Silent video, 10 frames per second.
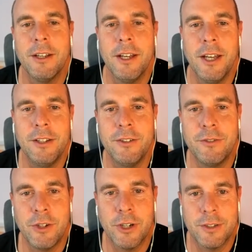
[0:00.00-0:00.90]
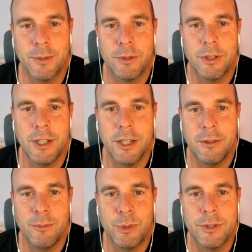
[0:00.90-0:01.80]
and you've got us up to
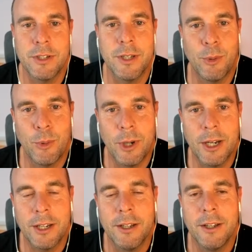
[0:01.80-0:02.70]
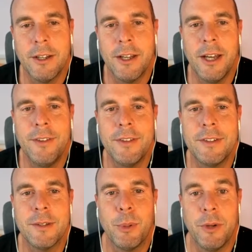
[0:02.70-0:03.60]
their position number one. And this
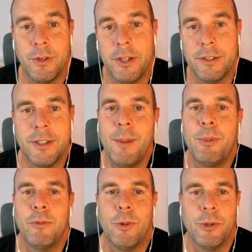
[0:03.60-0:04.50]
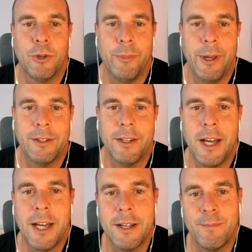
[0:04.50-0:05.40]
is a perfect example of what we're talking about
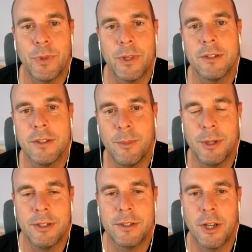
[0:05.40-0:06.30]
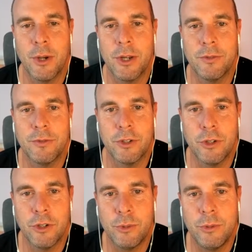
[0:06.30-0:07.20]
today. Someone's going off to
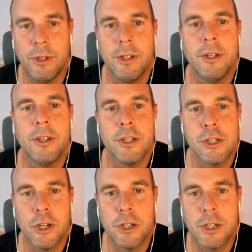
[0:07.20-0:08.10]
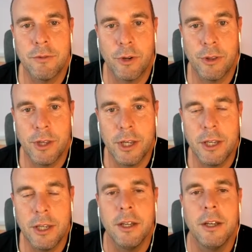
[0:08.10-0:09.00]
Google, searching for a
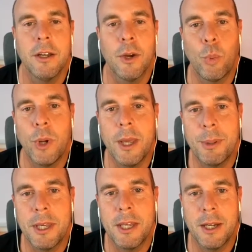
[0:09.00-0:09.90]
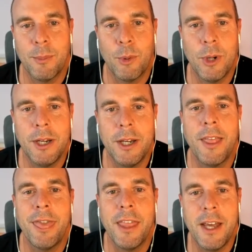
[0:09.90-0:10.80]
thing. We appear number one.
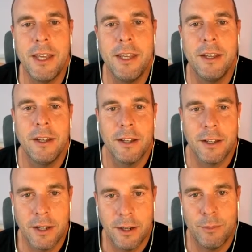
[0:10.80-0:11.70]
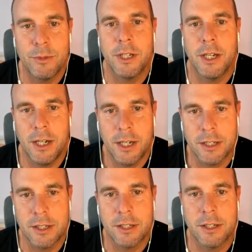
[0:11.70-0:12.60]
They come to
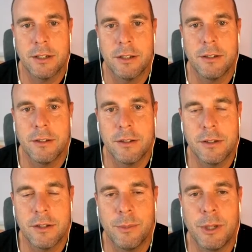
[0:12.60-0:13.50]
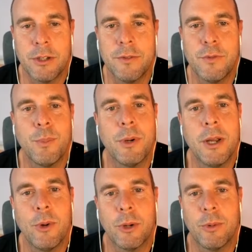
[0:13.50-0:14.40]
us. So because of the
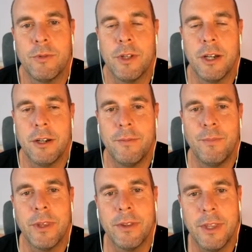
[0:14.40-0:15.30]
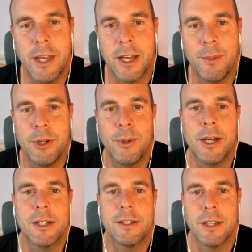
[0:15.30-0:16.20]
pre-work we've done, they're coming to
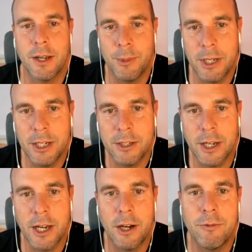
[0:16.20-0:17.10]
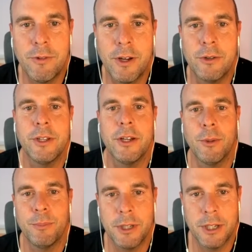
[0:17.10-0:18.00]
us. They're coming into our funnel. They're
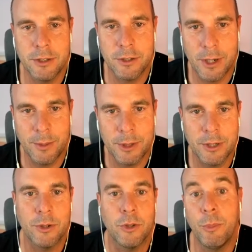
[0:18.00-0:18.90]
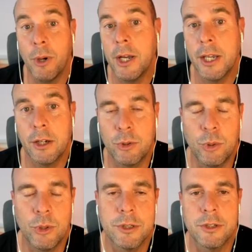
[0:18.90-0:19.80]
opting into our material, or buying our
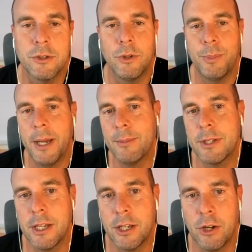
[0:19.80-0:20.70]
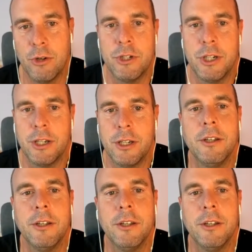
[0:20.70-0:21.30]
course, or perhaps getting coaching.